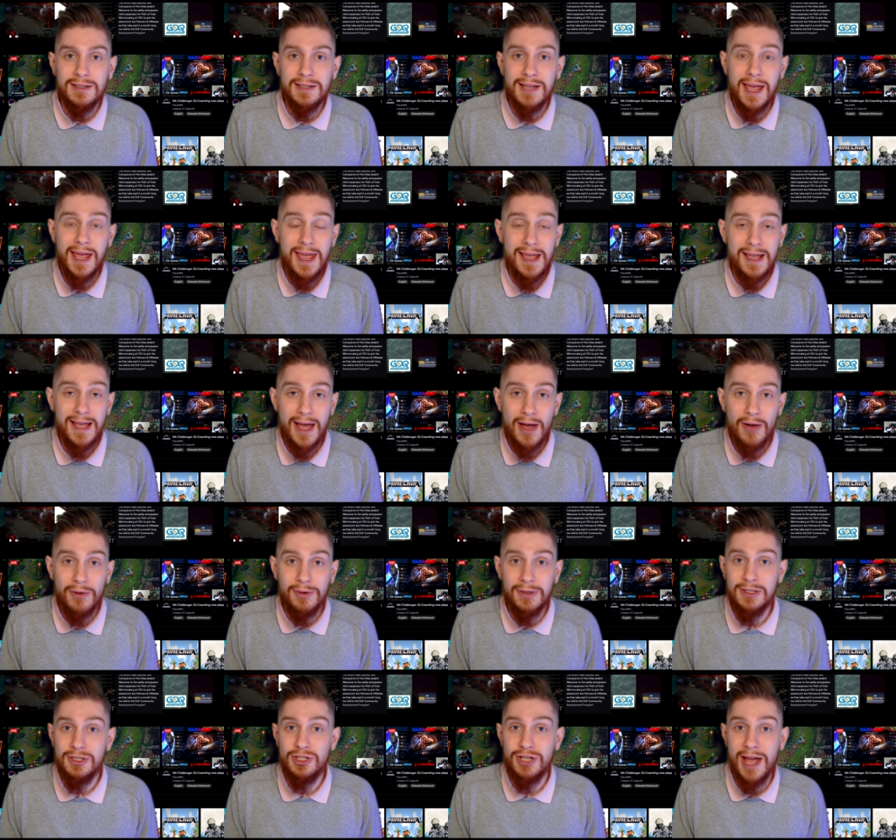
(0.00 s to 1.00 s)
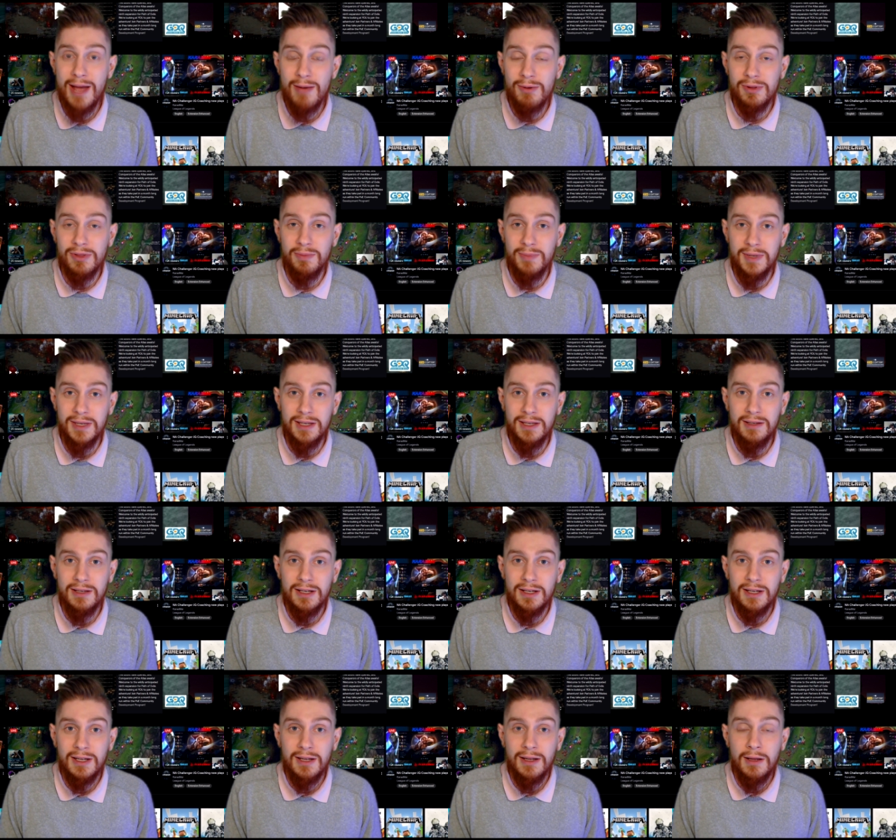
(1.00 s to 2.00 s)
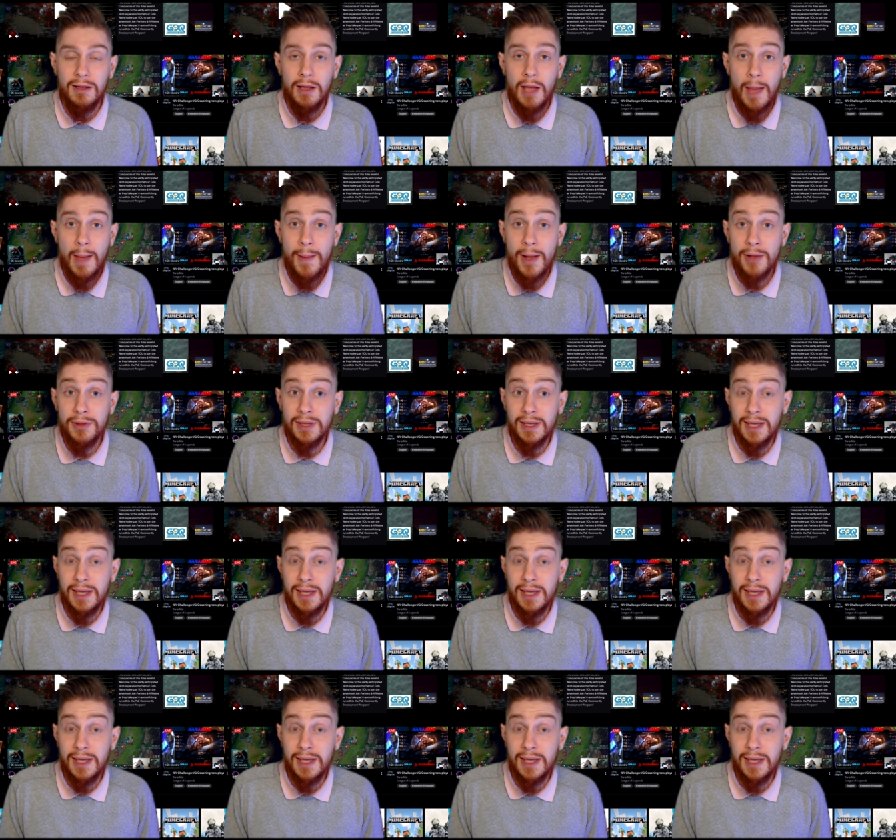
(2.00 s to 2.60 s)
to hang out and chat with me about